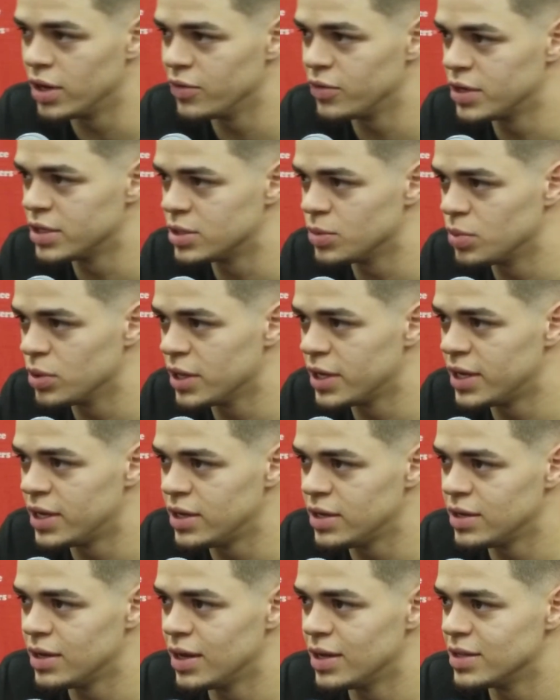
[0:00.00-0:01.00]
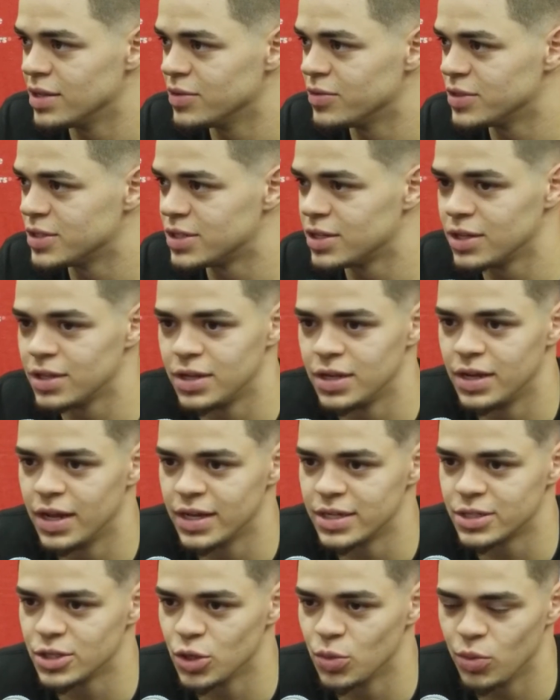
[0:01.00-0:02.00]
ever get to play at the facility
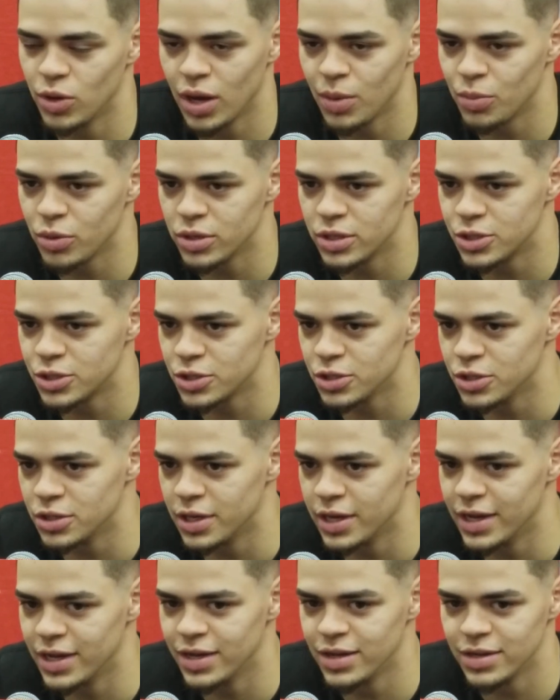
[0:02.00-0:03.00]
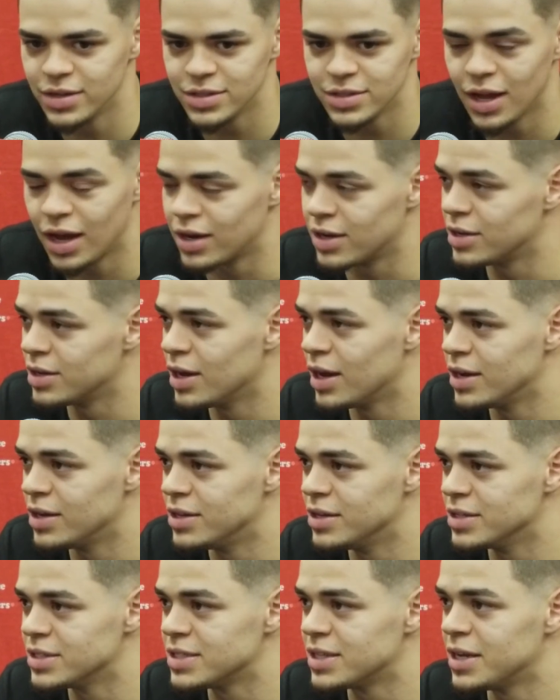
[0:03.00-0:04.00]
next year, but I'm pretty sure that it's not a good idea
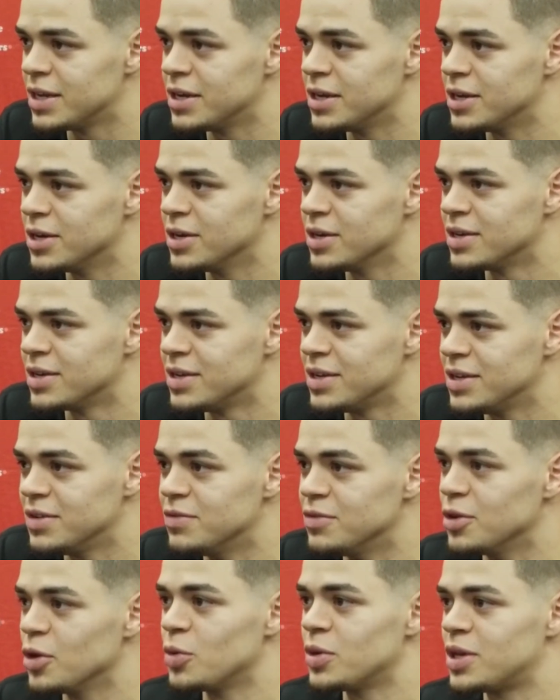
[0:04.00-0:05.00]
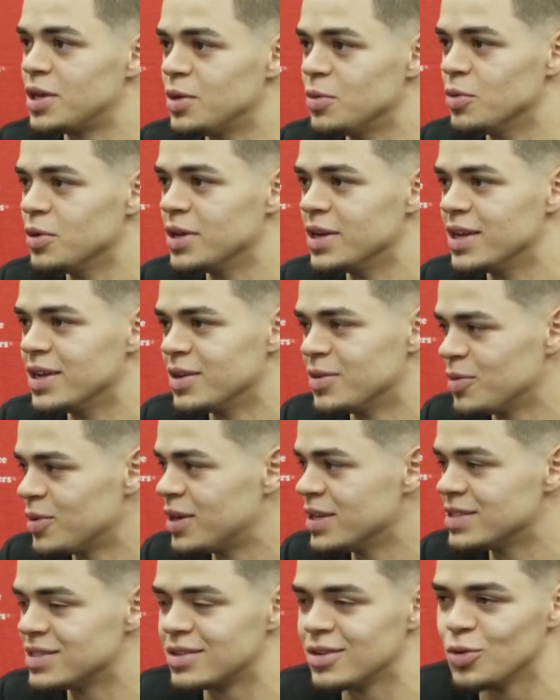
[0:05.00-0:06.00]
to stay here, even though we keep winning,
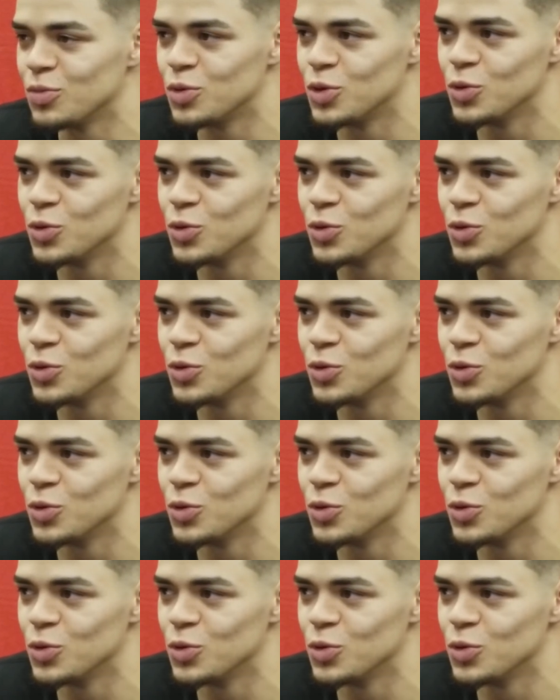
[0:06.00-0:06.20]
because it's going to be